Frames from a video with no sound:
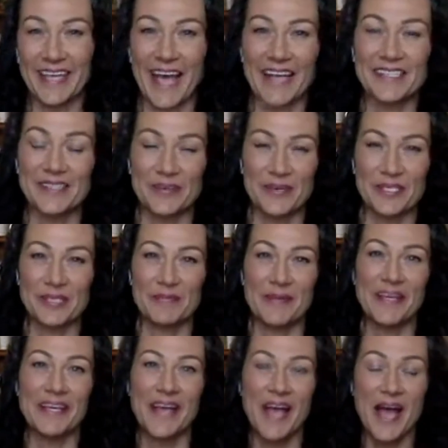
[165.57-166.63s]
I guess, so to
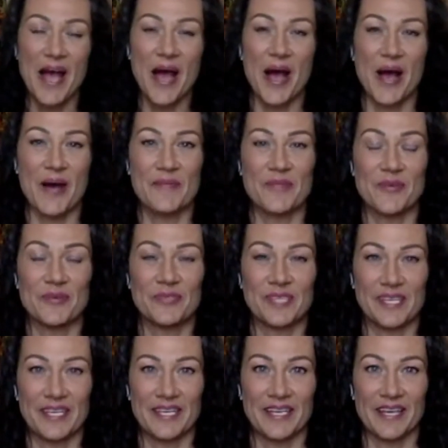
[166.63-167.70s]
speak, um,
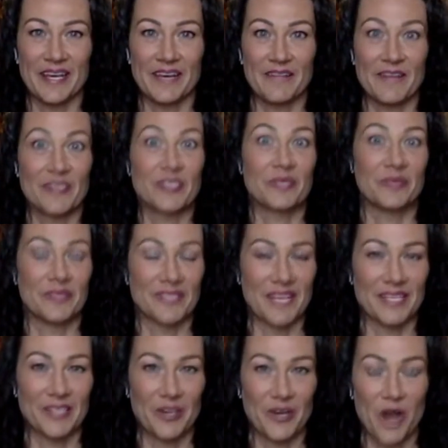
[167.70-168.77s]
using uh, vegetables
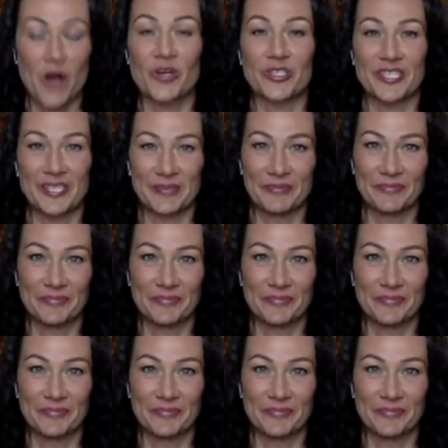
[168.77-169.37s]
as our art.